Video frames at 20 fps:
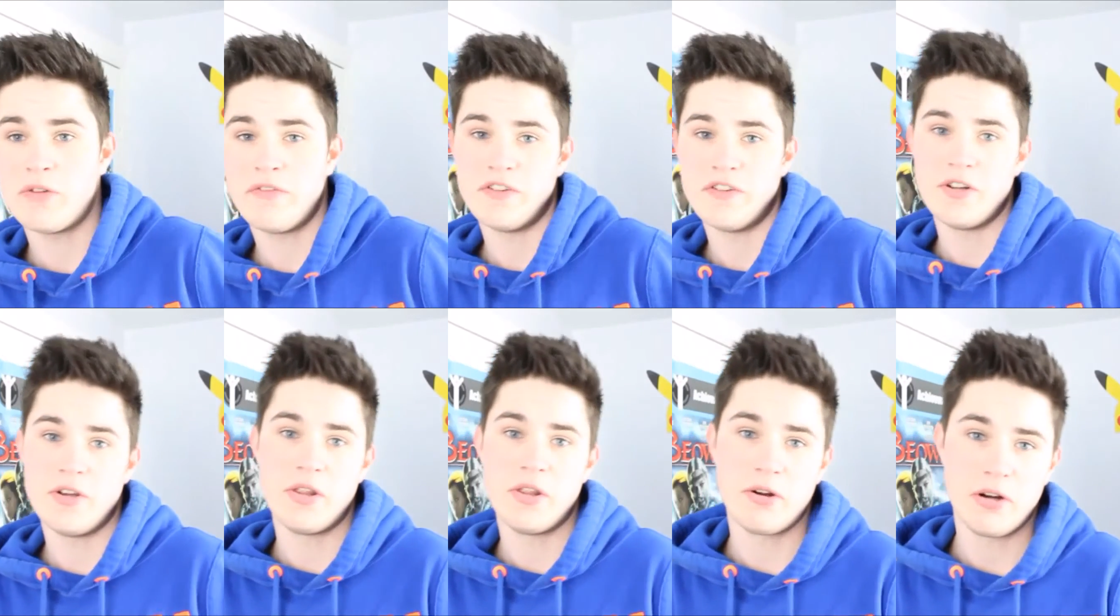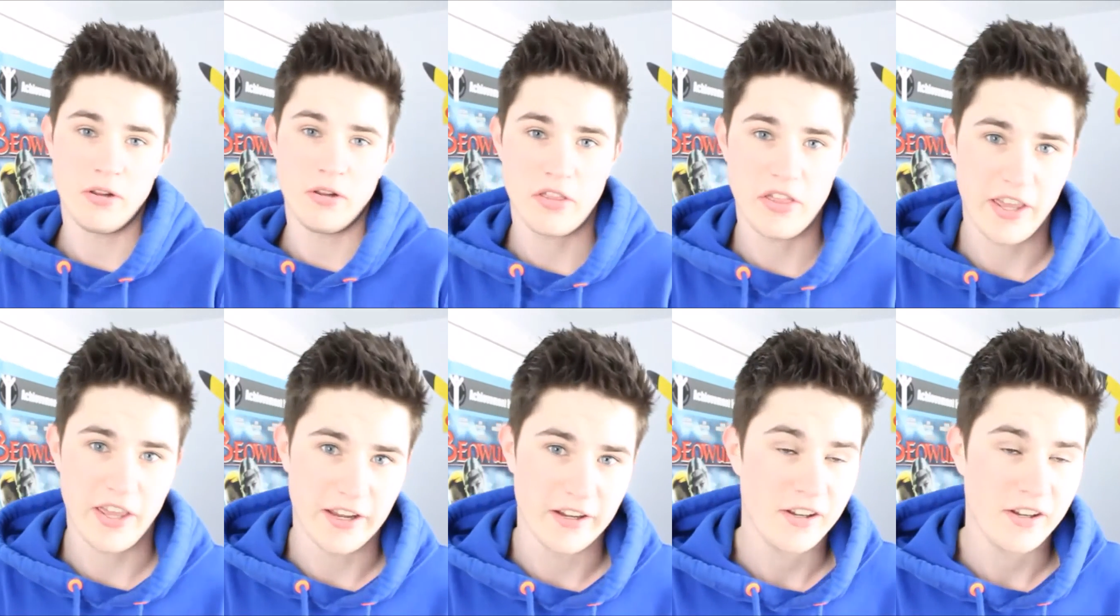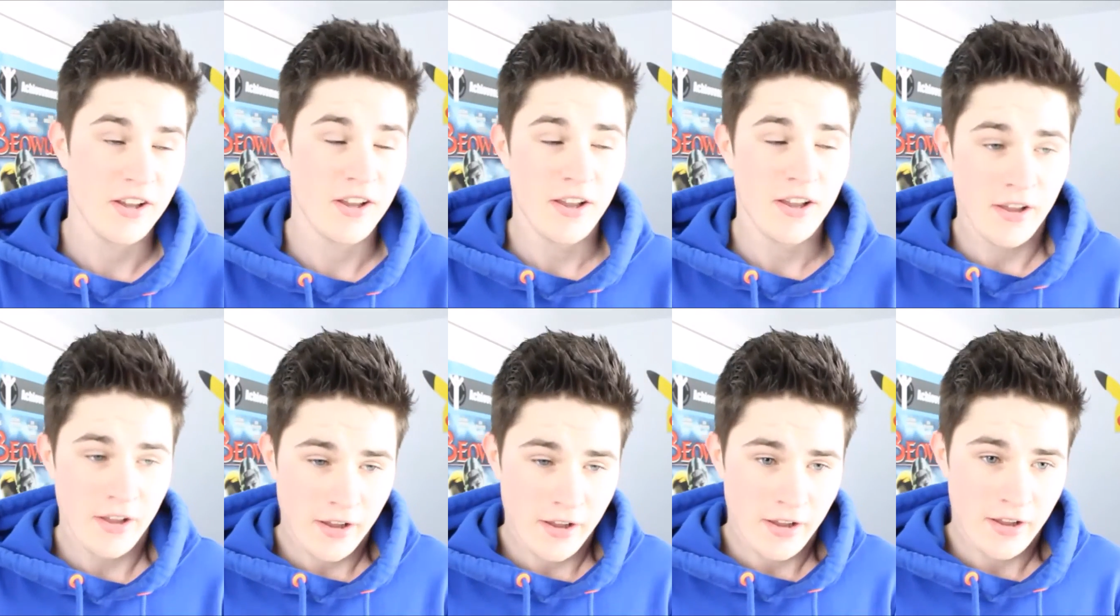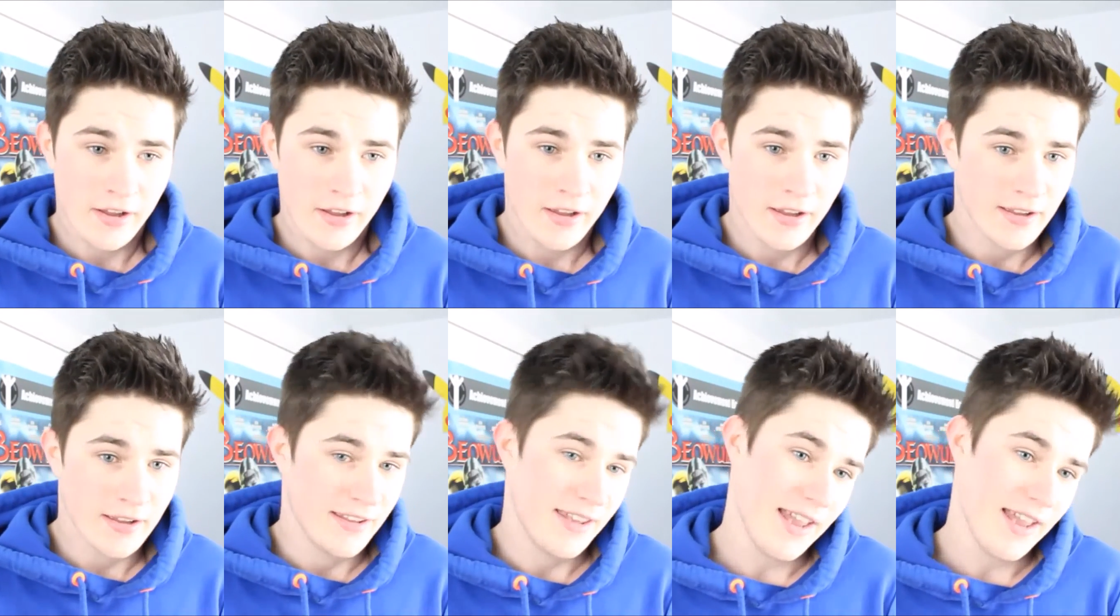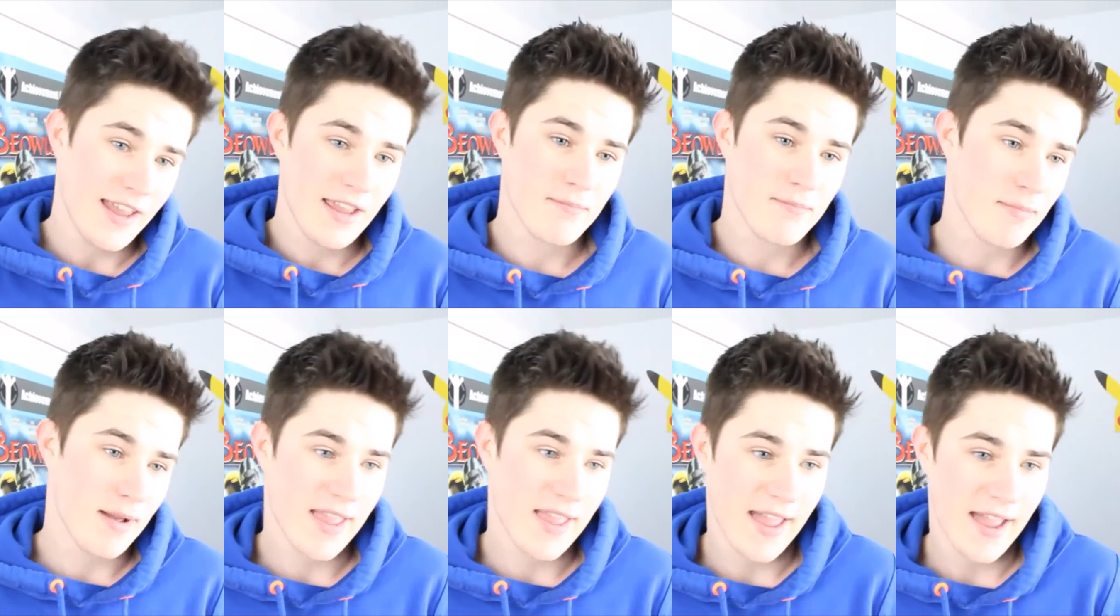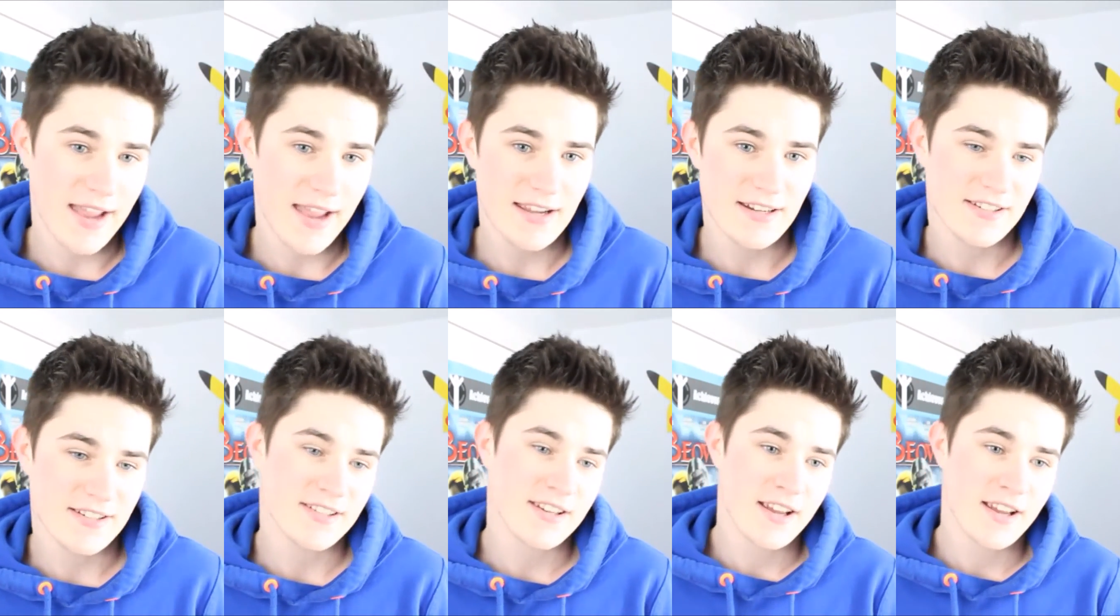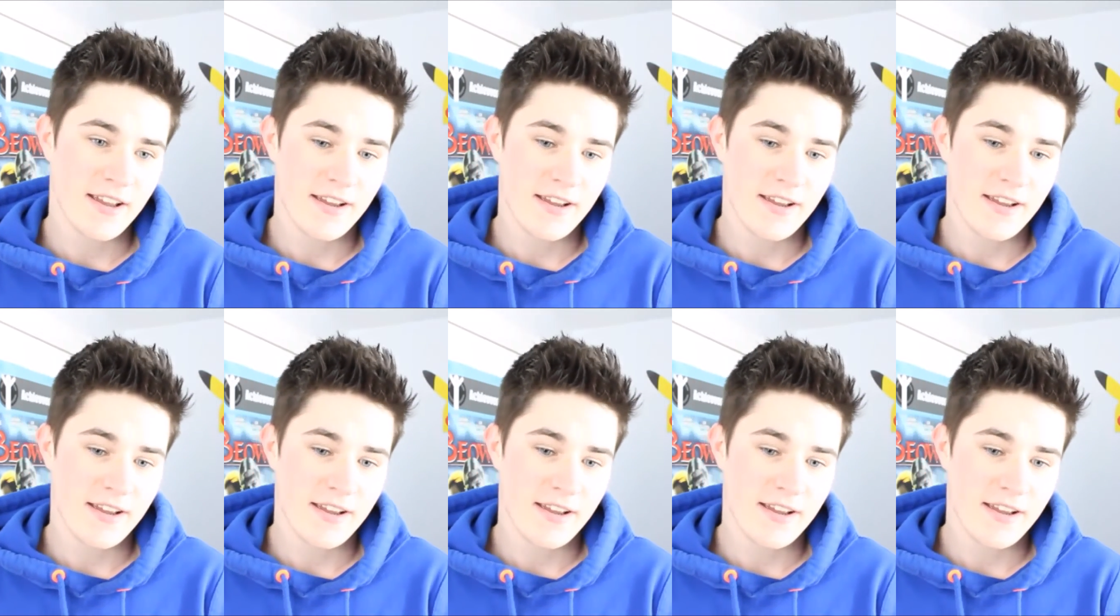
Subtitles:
off and do their own thing. Yet in my head,